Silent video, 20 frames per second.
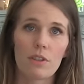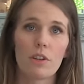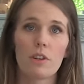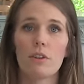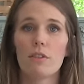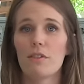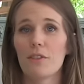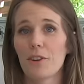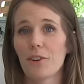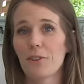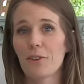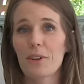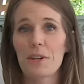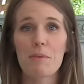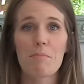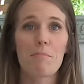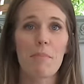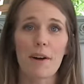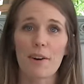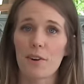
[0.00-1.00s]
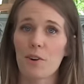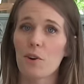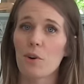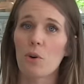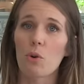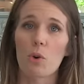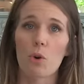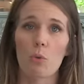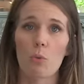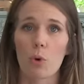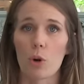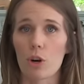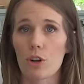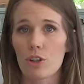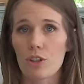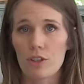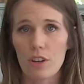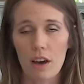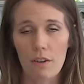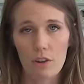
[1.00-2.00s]
Do you feel any better or
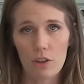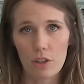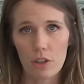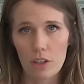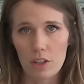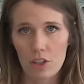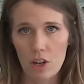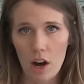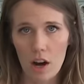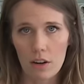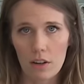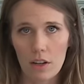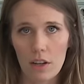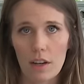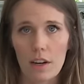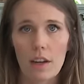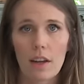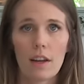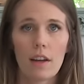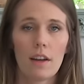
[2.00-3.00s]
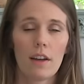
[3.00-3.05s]
worse after you eat chocolate?